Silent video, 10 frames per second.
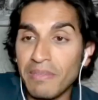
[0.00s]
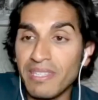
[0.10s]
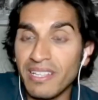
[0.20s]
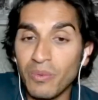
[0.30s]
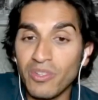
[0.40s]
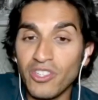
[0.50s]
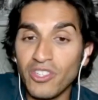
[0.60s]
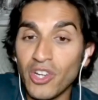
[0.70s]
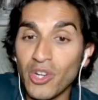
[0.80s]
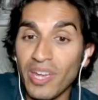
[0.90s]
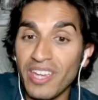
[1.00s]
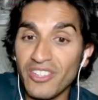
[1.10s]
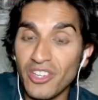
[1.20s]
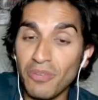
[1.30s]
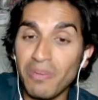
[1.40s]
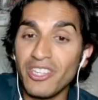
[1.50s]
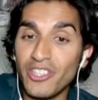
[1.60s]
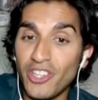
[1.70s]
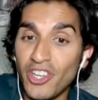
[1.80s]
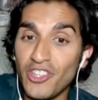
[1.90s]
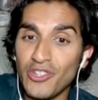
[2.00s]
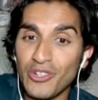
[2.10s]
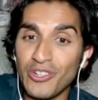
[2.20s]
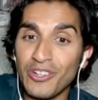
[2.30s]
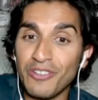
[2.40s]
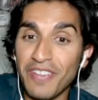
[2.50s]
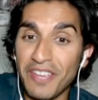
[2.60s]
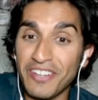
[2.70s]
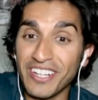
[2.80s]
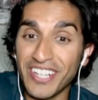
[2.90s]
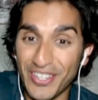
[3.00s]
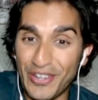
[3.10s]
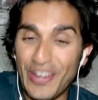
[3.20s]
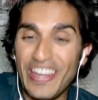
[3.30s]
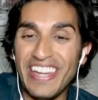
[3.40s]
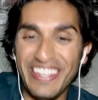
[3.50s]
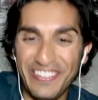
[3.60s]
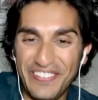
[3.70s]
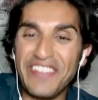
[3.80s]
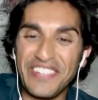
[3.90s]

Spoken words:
you, once you go to Asia, you might change your favorite country. Favorite country.